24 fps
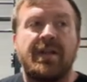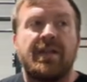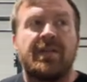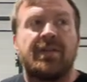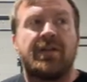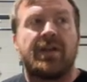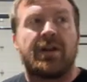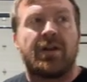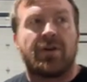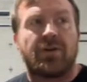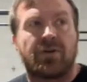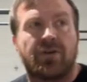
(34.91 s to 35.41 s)

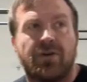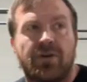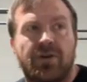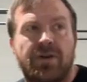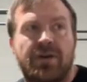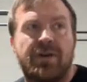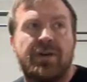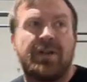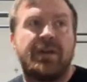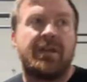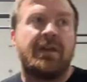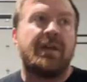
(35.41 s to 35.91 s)
that are
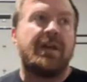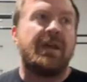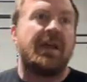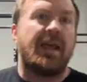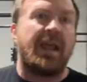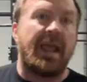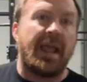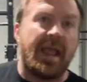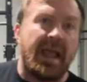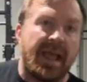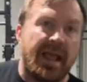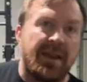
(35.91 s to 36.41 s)

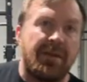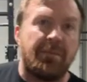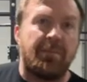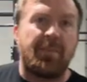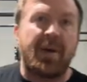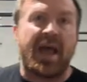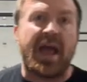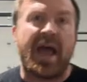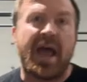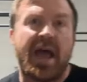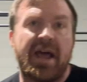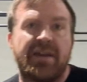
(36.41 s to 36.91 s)
good and
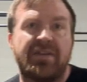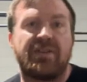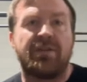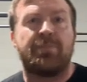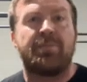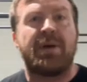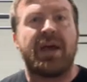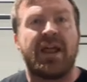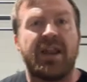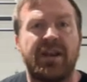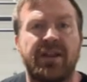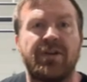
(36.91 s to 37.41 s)
bad
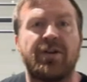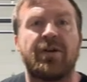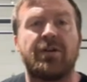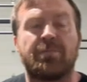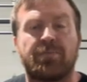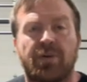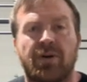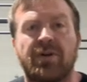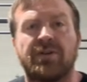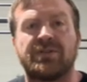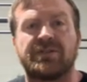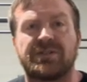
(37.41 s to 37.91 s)
depending on
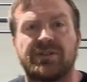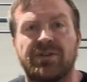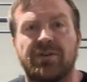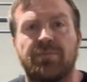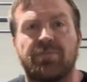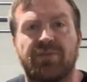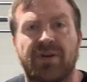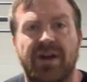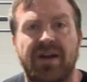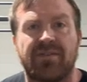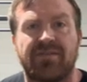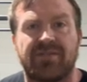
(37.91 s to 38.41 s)
personal
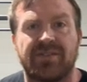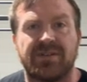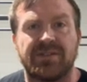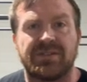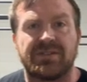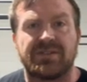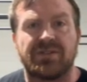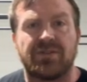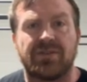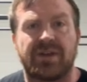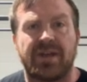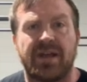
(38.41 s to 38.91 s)

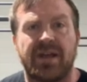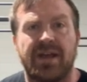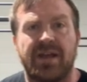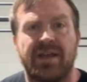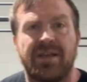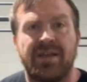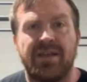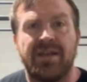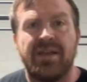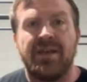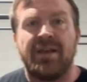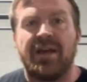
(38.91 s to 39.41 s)
preference,
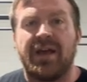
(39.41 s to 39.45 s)
okay?